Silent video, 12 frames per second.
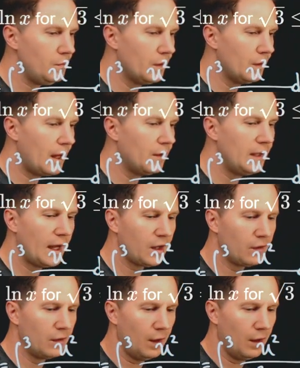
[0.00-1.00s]
Now the, uh,
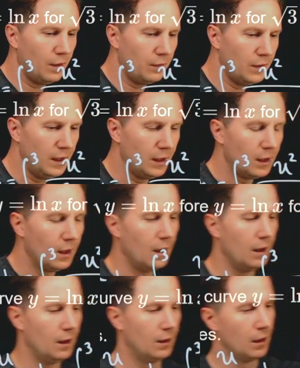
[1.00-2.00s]
the uh,
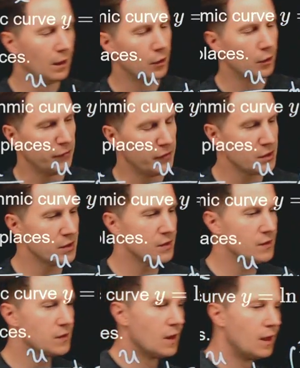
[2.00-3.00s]

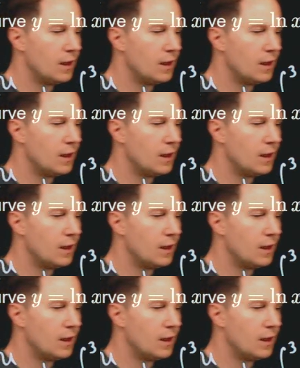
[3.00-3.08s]
coefficients